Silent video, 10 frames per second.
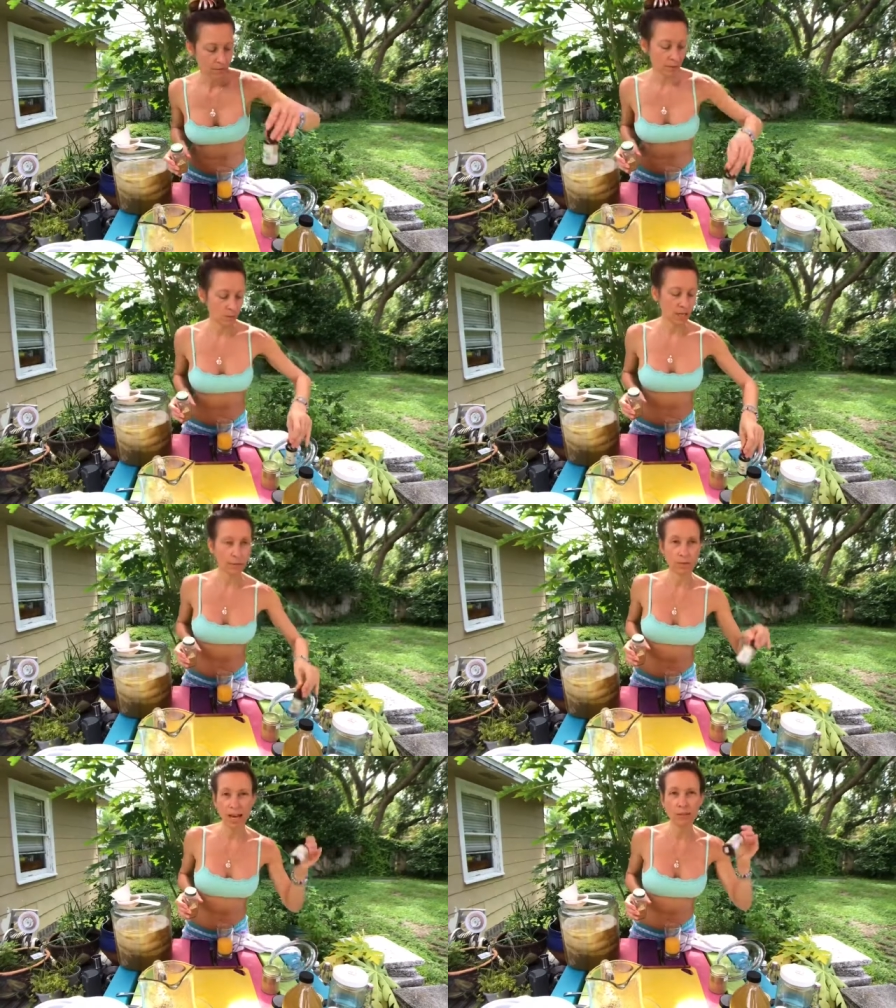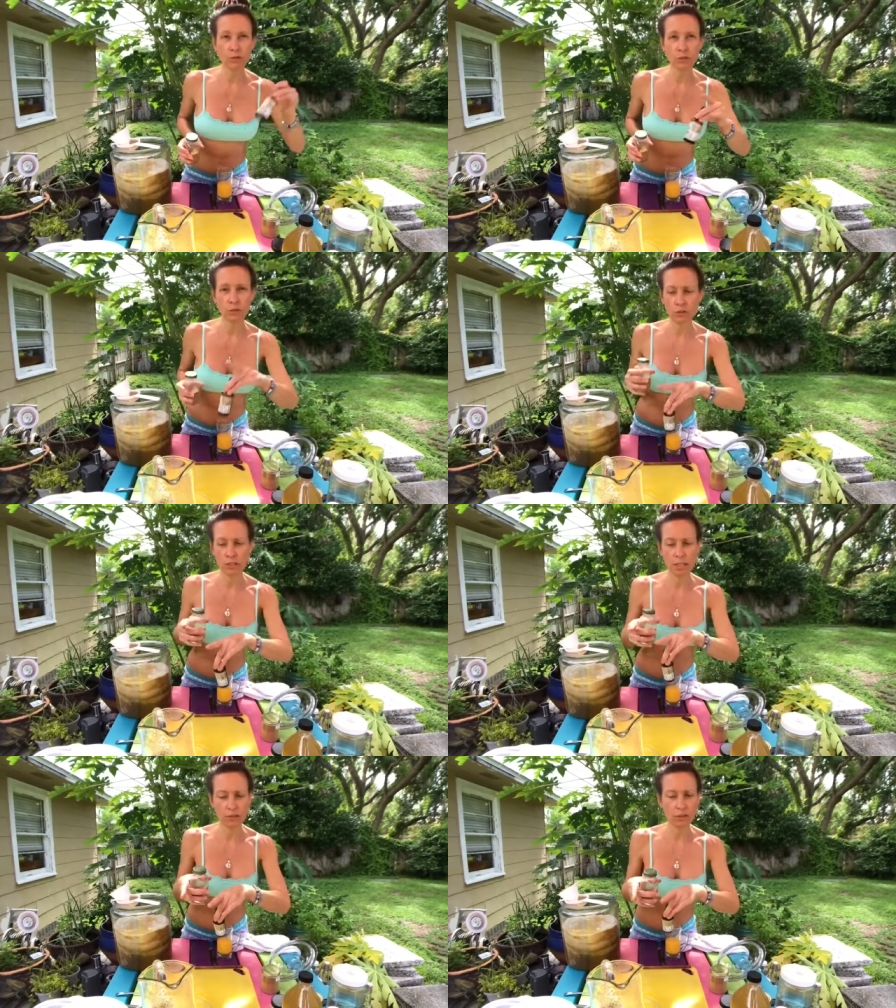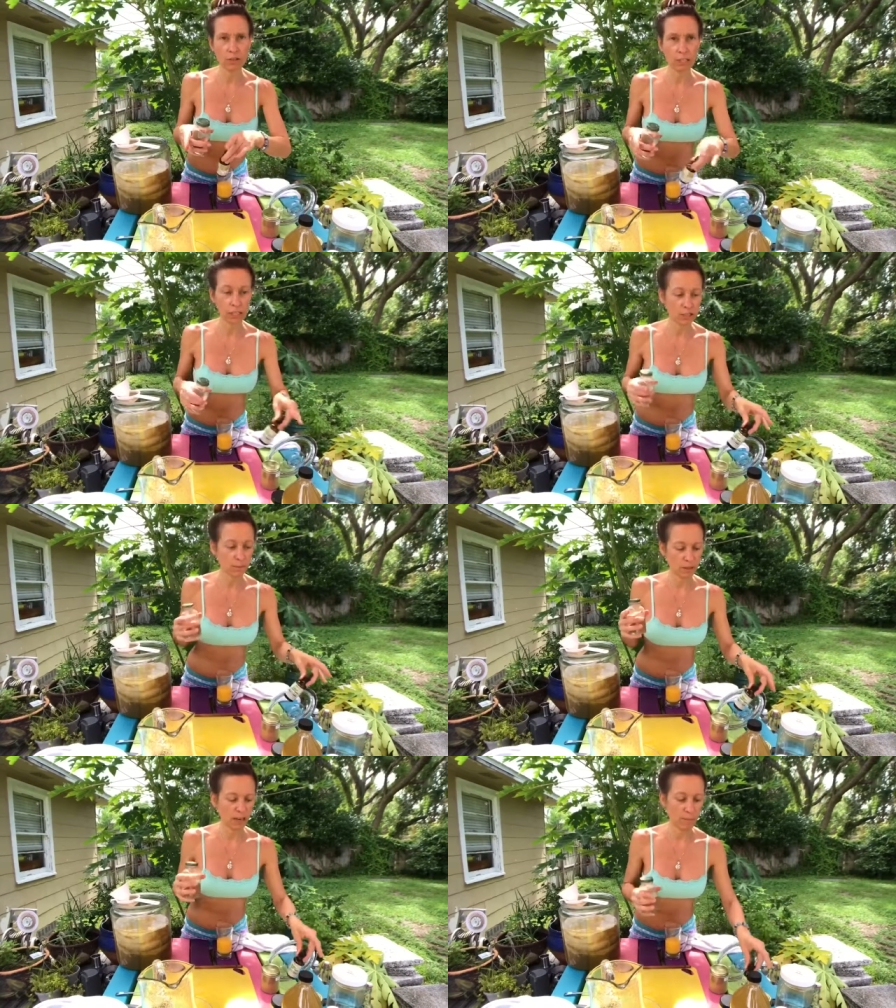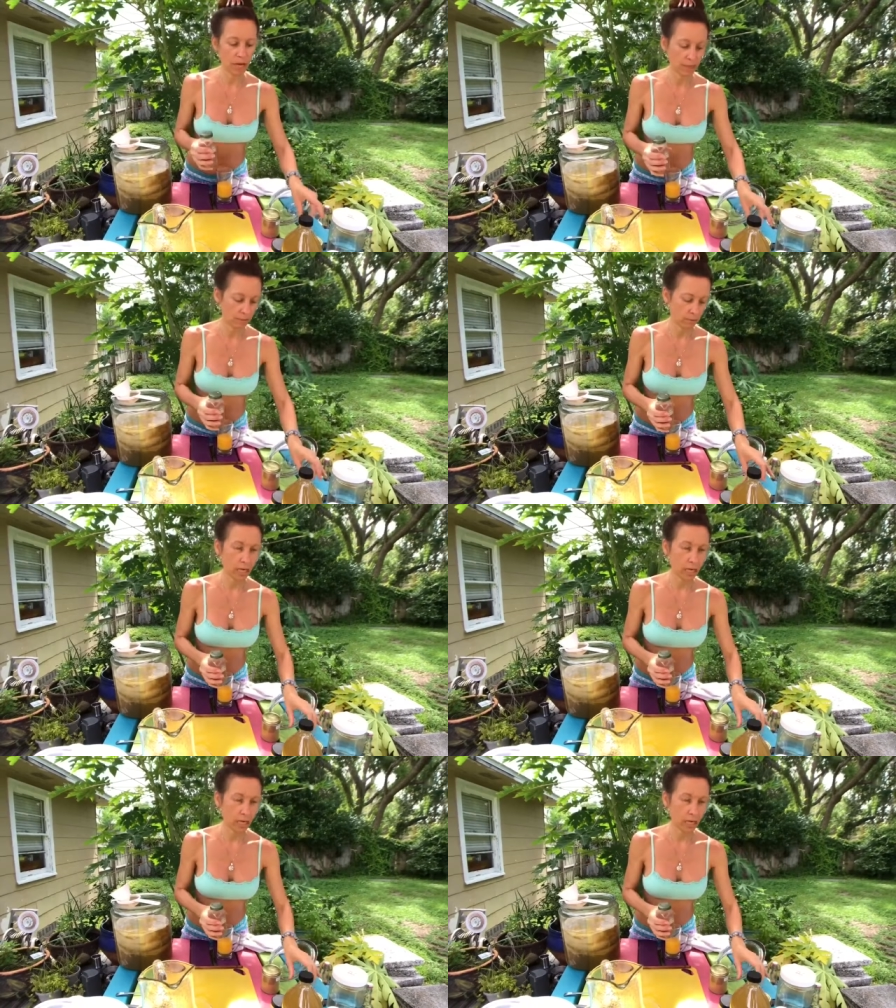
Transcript: sometimes I don't use it necessarily in this, but I might.